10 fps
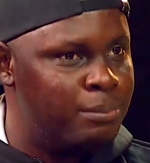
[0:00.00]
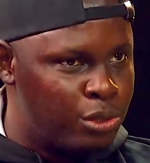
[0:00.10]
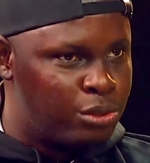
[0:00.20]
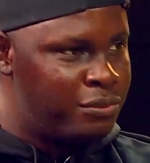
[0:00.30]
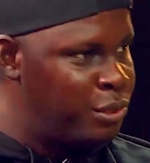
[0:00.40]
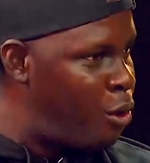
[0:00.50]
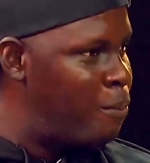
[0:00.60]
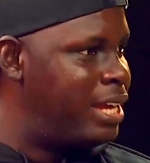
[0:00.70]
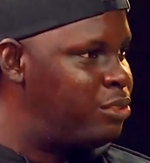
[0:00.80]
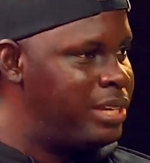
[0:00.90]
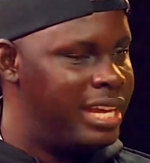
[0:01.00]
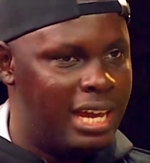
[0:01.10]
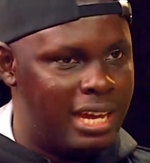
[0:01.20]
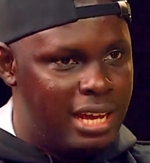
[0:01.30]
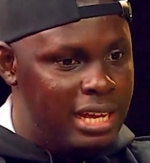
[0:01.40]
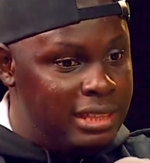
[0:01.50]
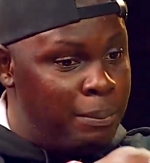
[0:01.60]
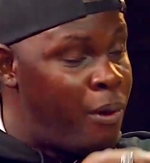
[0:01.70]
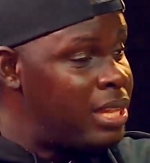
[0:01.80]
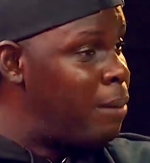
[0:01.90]
Both of you combined together. The
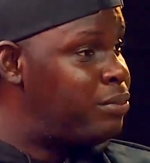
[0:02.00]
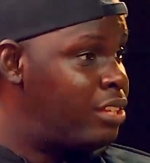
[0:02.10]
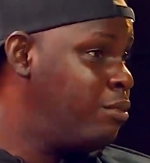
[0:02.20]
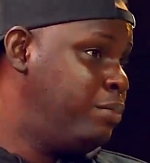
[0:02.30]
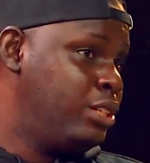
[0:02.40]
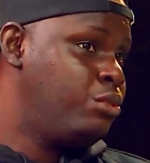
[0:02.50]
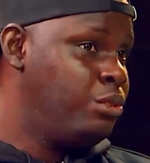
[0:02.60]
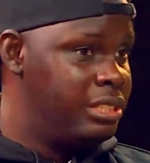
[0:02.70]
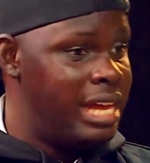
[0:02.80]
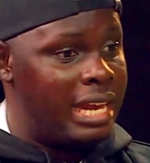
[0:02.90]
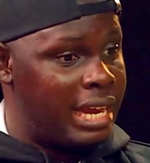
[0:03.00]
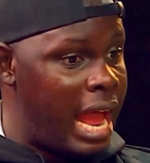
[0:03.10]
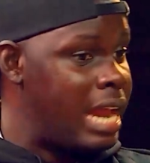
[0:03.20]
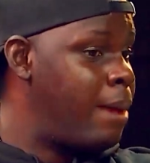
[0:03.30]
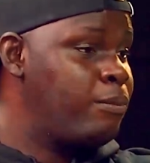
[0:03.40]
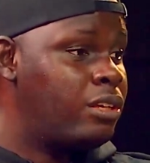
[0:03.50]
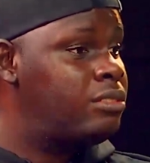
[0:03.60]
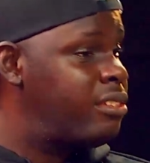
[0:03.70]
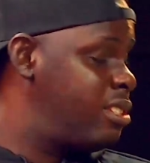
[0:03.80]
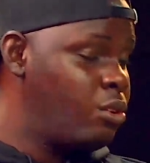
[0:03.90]
point I'm trying to bring to you is that, like, and I'm not
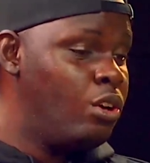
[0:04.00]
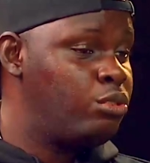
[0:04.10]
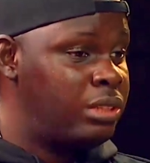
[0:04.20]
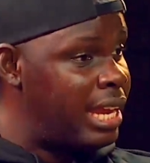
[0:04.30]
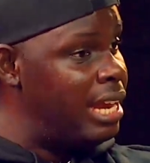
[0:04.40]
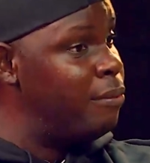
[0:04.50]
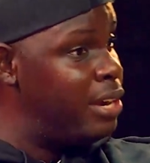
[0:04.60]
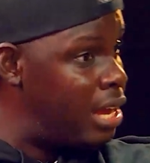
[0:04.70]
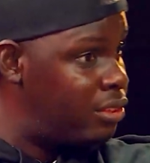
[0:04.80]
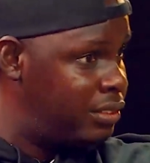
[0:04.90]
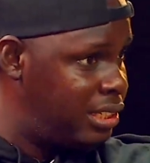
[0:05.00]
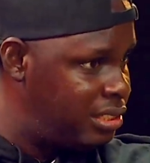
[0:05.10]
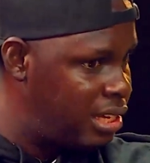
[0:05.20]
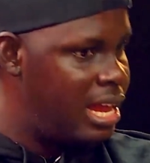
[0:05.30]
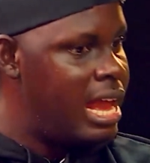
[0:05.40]
still going to take anybody out of the list.